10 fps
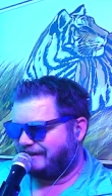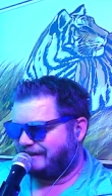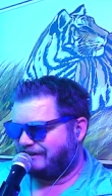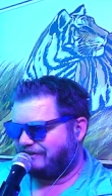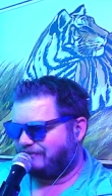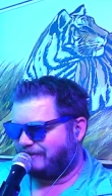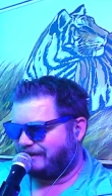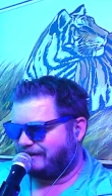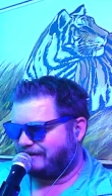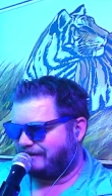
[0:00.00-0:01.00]

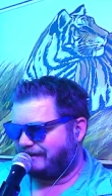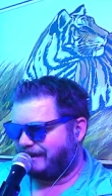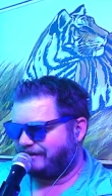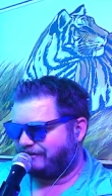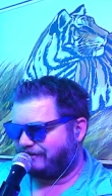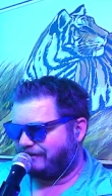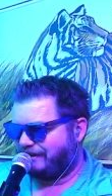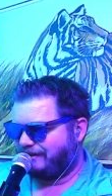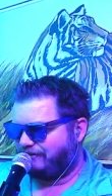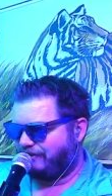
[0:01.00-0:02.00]
A collector.
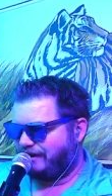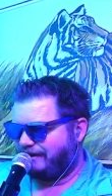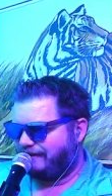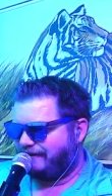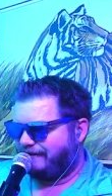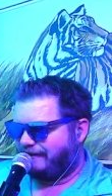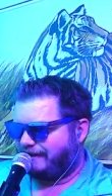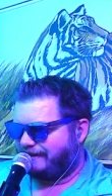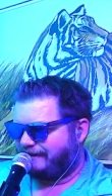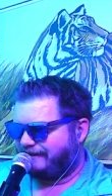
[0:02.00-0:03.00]
Collecting what?
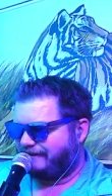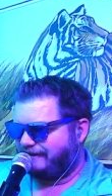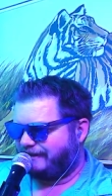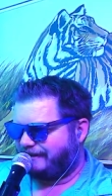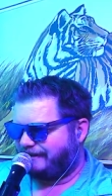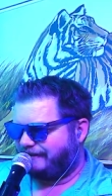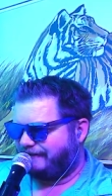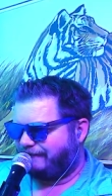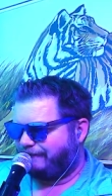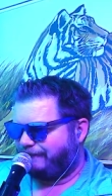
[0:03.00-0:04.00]
Gillian.
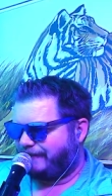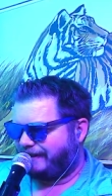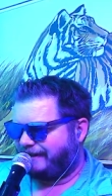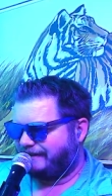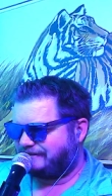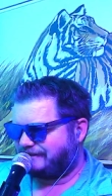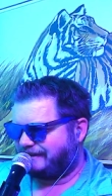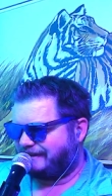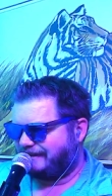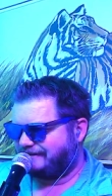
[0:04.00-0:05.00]
I guess
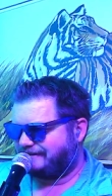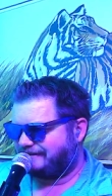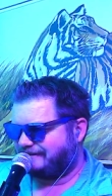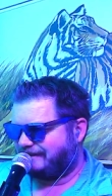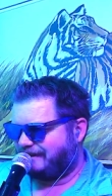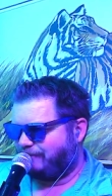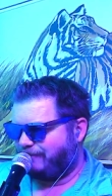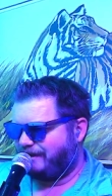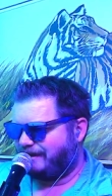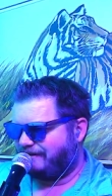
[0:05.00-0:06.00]

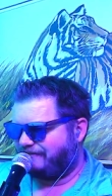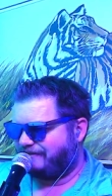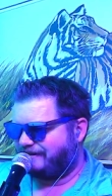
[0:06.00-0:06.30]
Amiev.